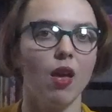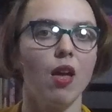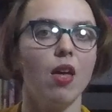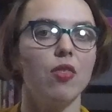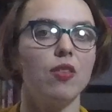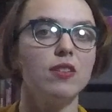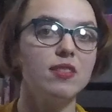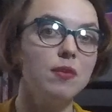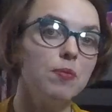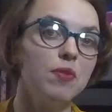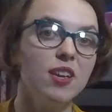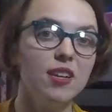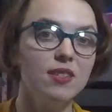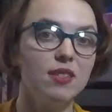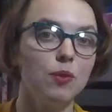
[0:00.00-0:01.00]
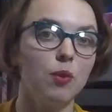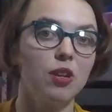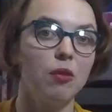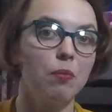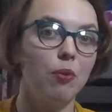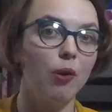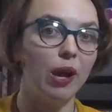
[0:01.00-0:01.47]
There's some things I want to
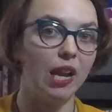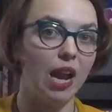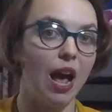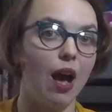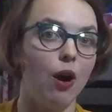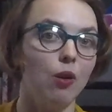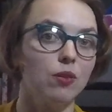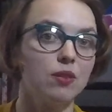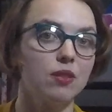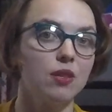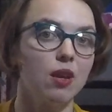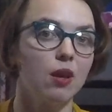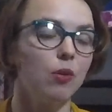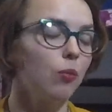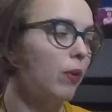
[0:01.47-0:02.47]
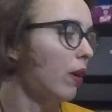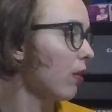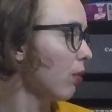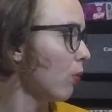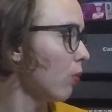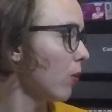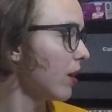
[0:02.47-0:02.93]
point out with
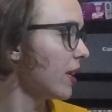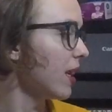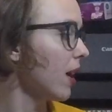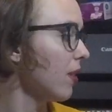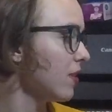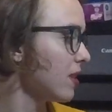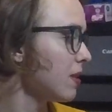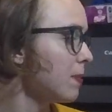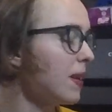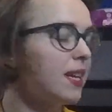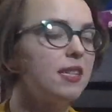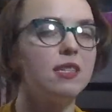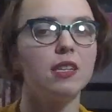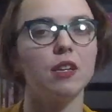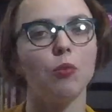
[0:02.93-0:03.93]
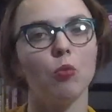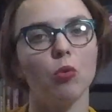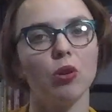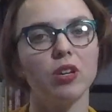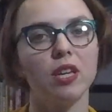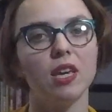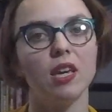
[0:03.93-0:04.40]
working on this painting and
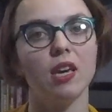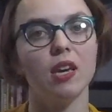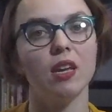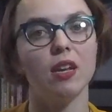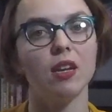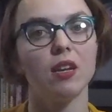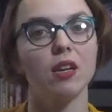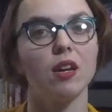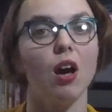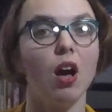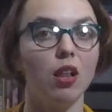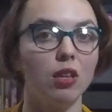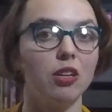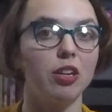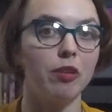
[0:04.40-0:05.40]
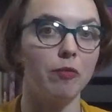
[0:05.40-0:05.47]
working in colored